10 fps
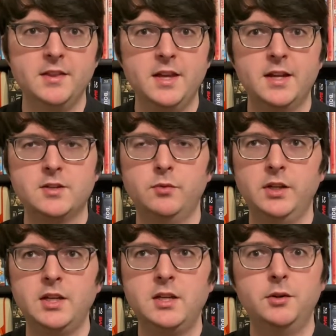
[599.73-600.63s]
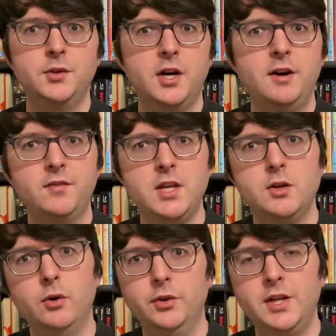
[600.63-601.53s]
that really killed off the
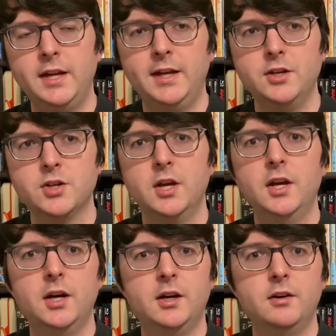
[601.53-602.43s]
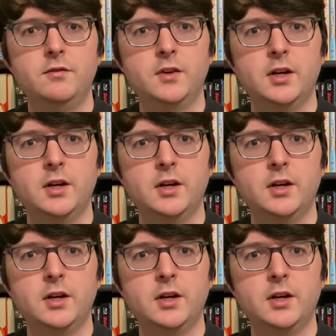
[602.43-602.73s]
golden age of